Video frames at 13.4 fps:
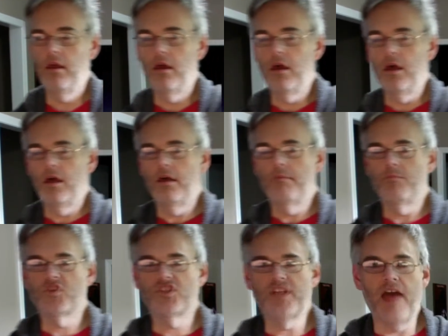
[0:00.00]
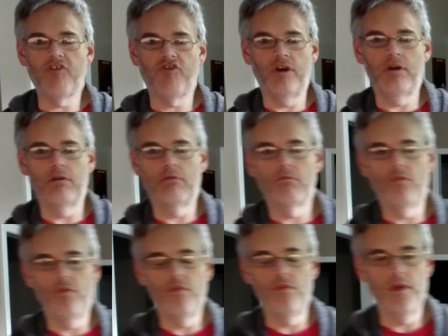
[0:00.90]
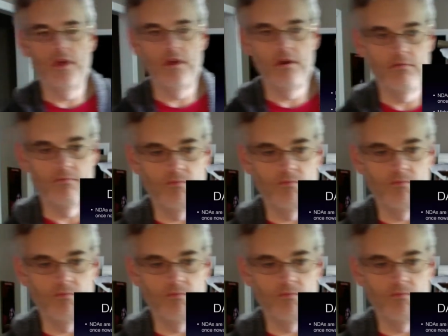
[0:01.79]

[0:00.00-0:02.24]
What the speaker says: stashing the